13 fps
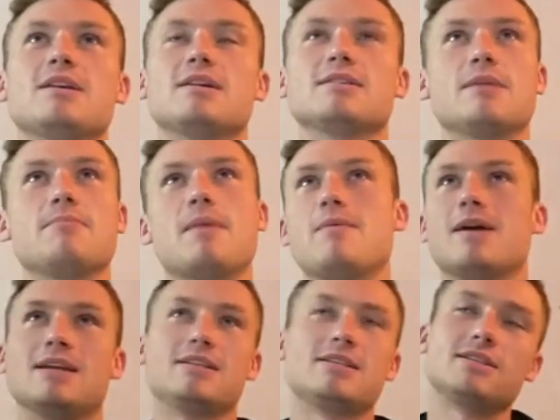I was like, maybe
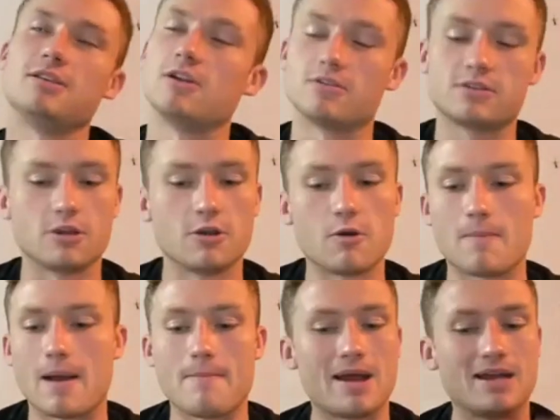I just, so
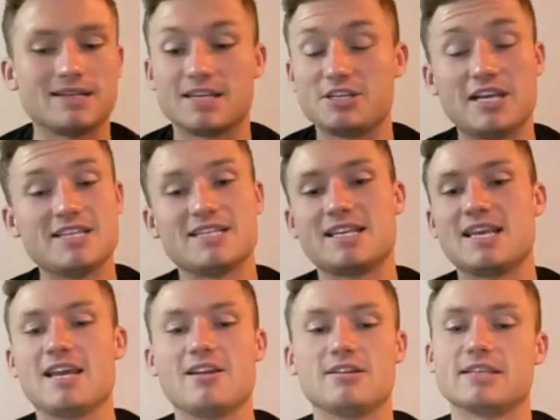my mindset changed
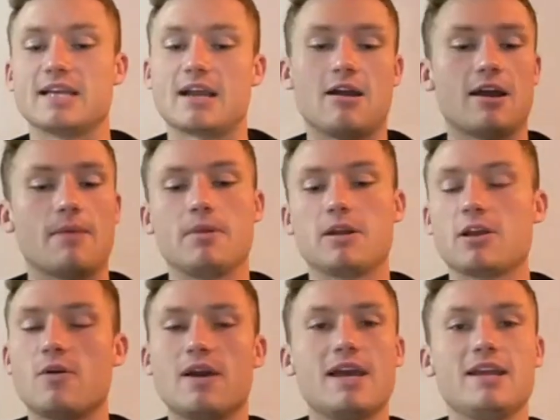again. I was like, all right, I'm going to
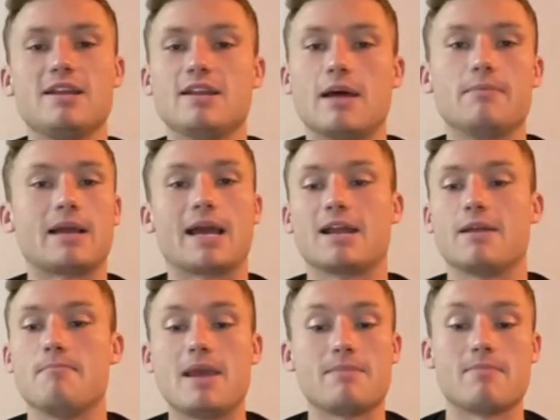go ahead and I got
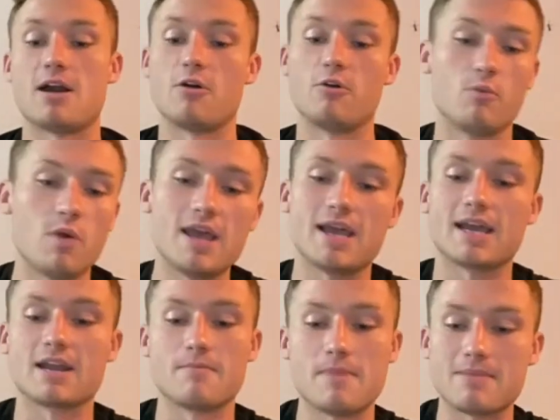to make my own way. I
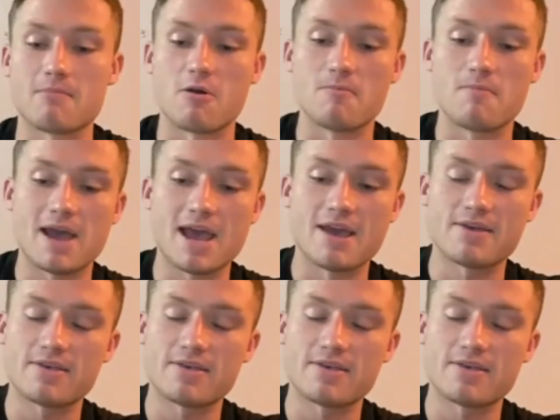got to make my own path.